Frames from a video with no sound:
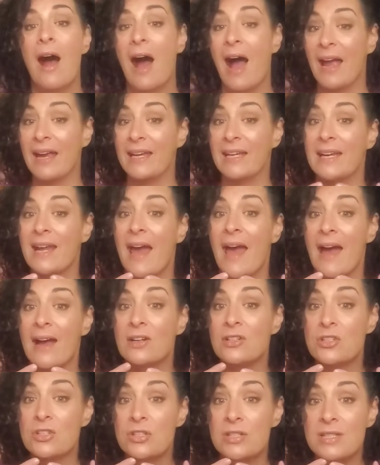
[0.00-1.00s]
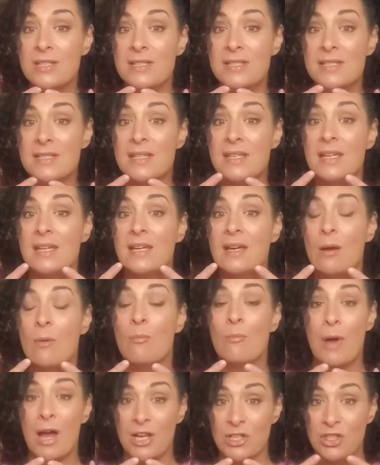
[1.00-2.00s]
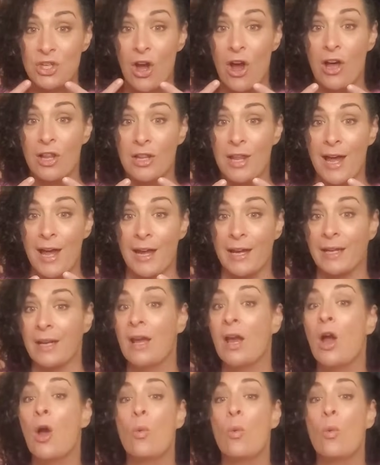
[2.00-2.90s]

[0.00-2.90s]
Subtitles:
I can actually see my jawline,